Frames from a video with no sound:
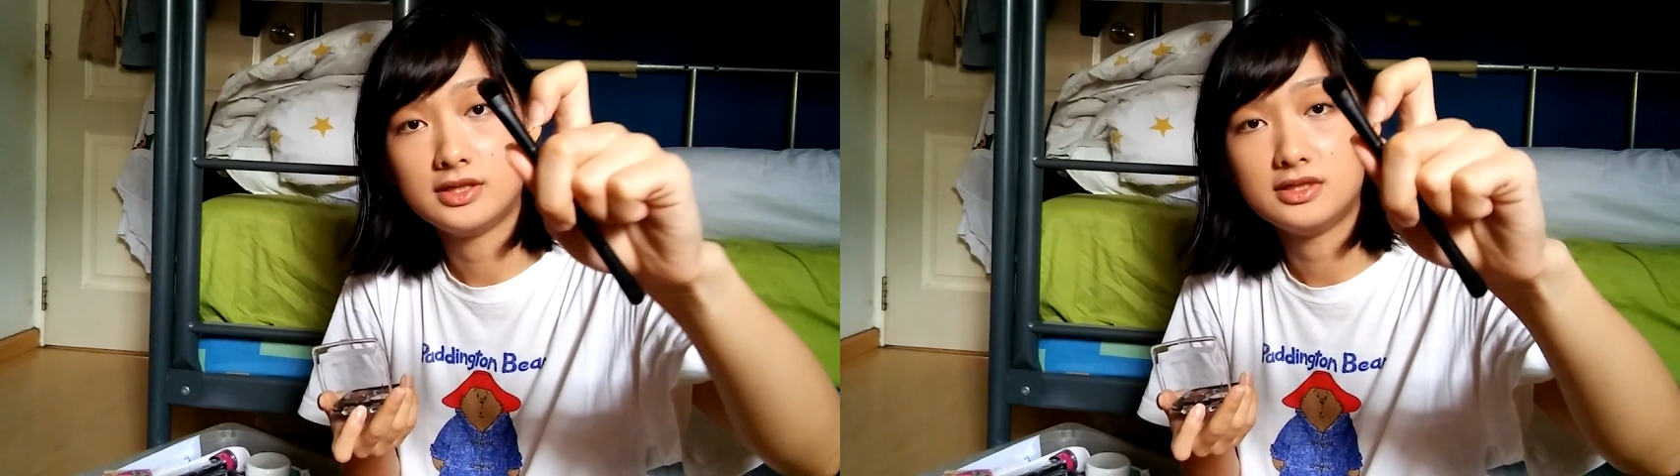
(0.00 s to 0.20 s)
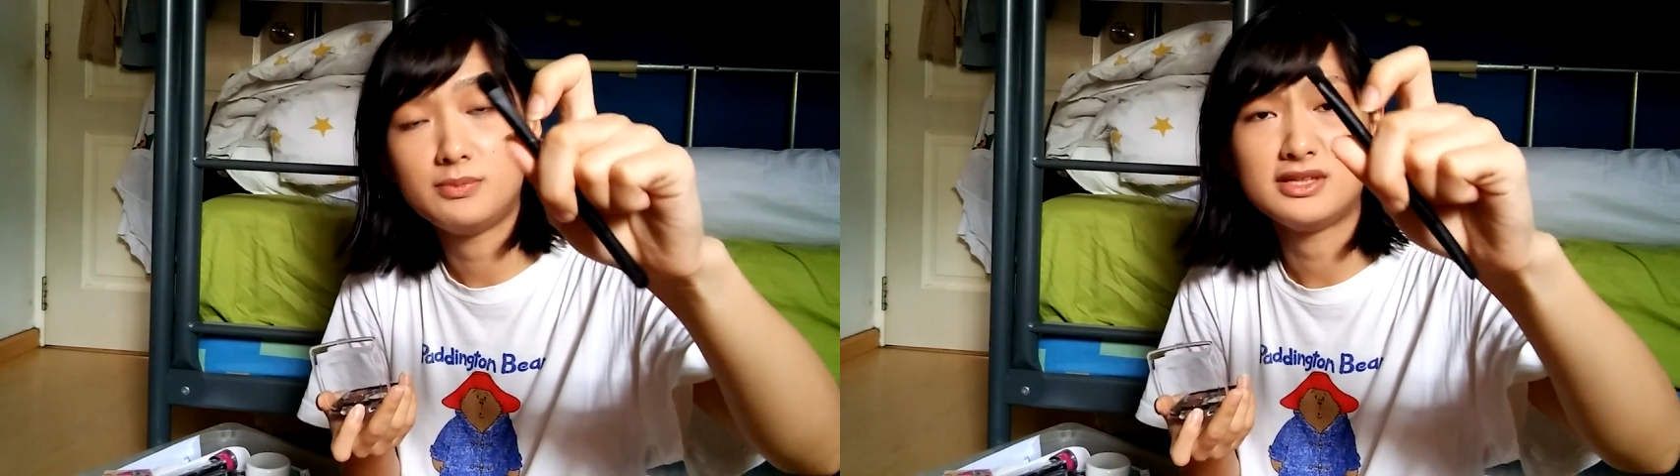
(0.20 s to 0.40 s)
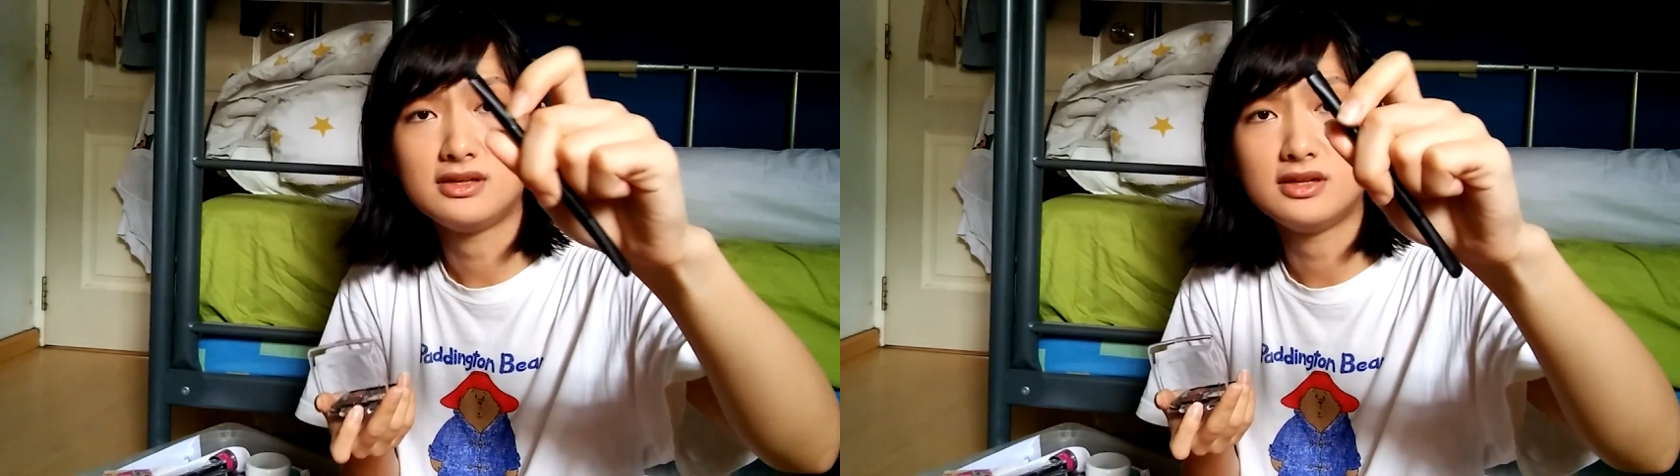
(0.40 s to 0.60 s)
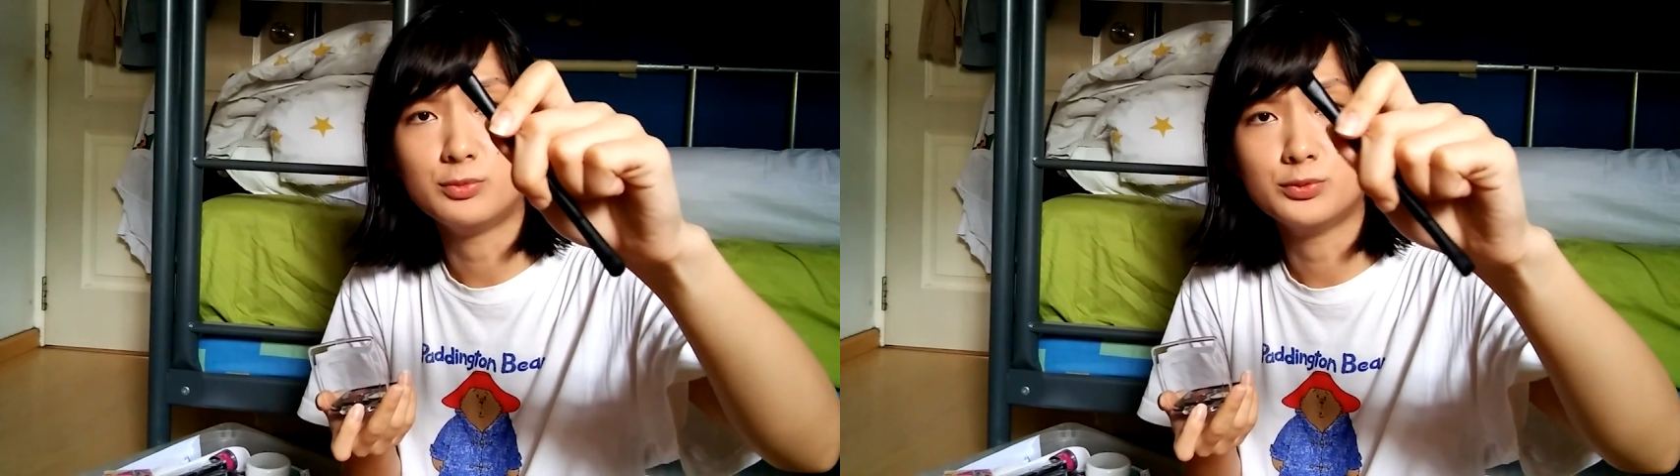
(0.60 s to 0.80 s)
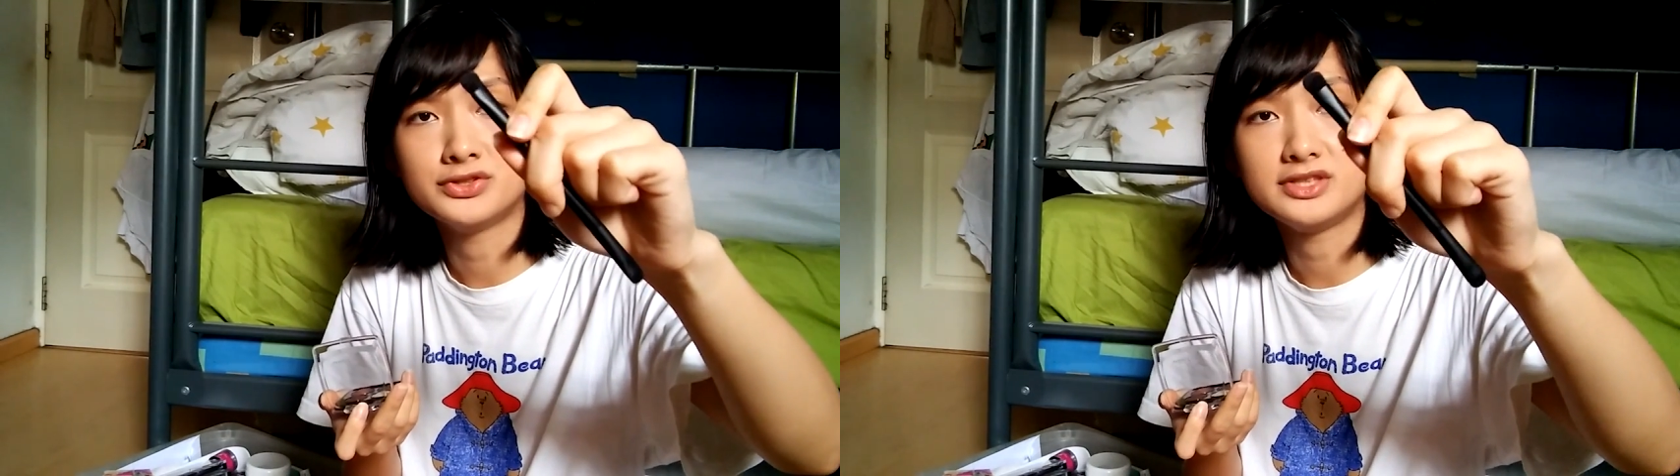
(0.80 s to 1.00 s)
It's basically the
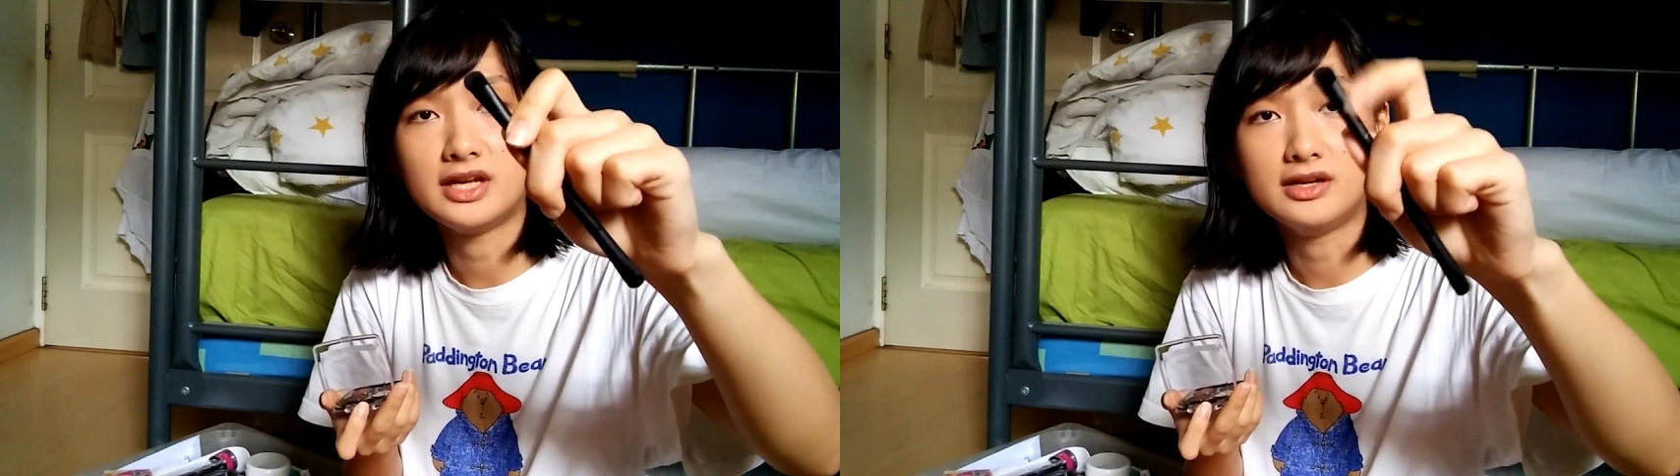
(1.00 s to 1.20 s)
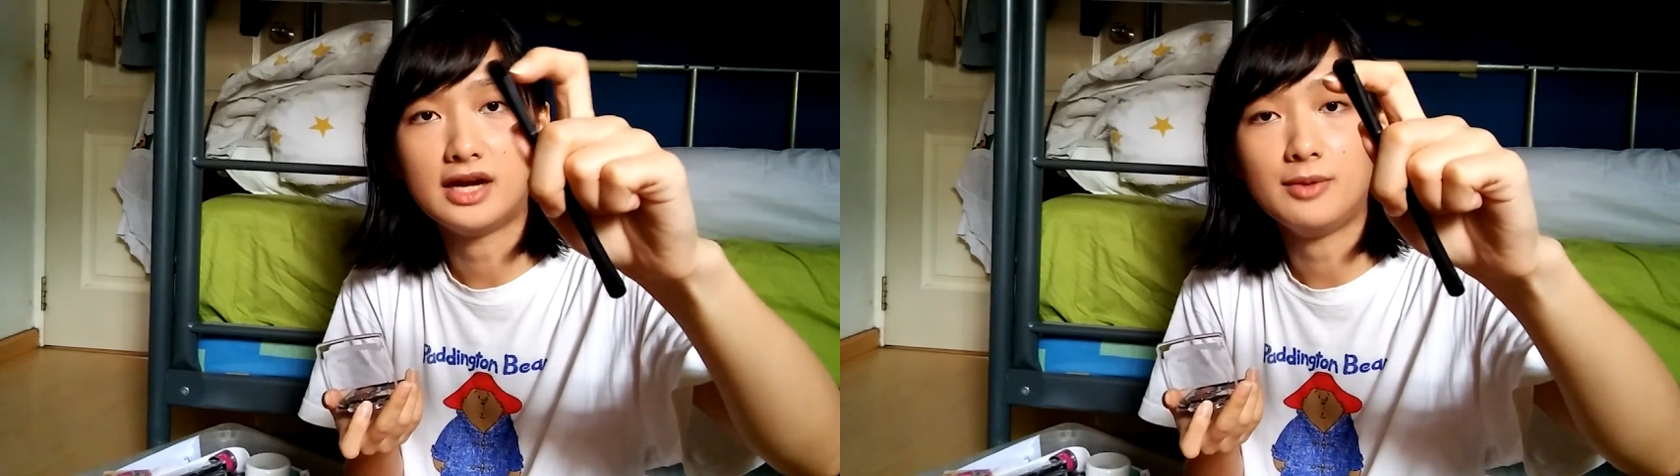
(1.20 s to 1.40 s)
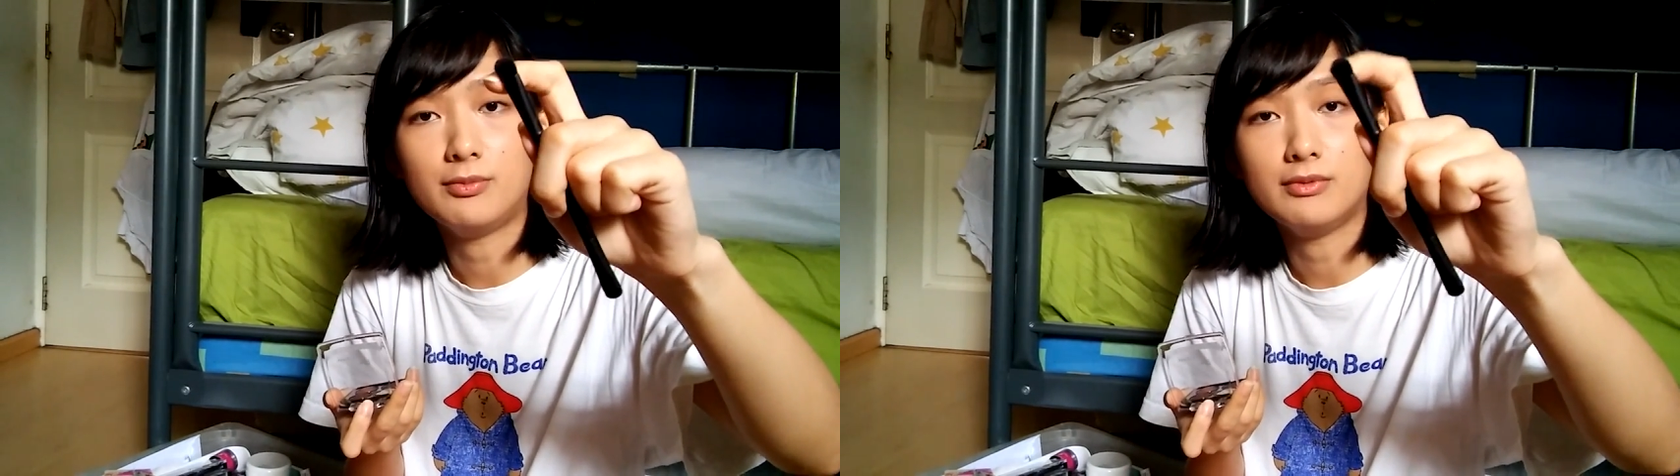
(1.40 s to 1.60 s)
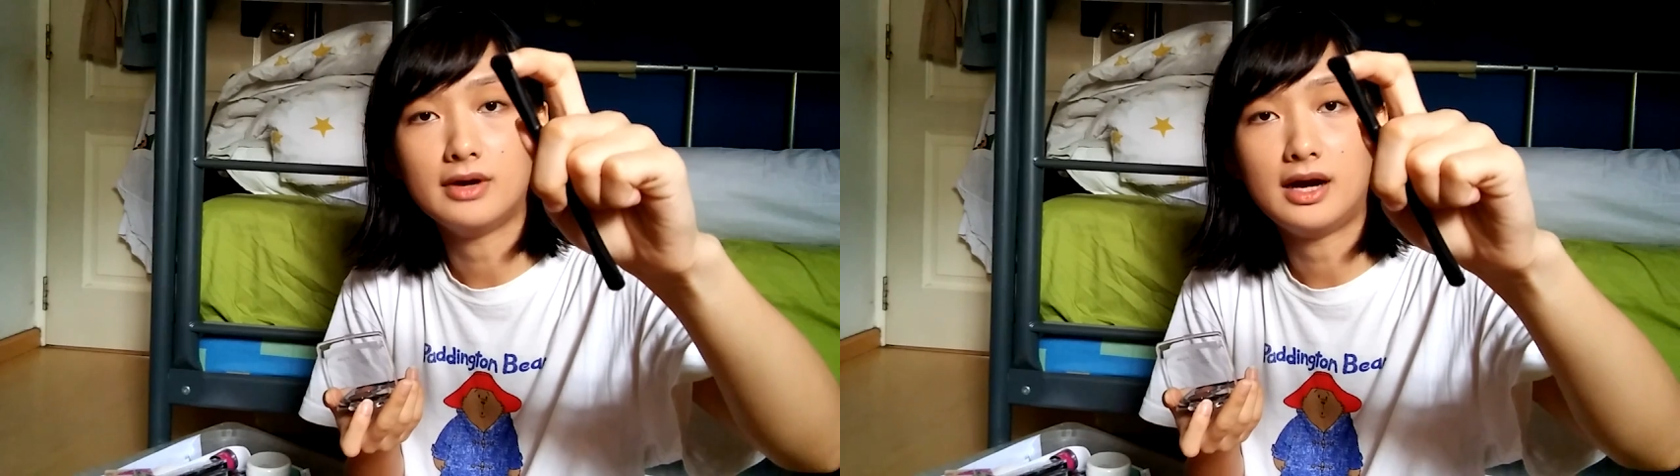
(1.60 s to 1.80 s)
most standard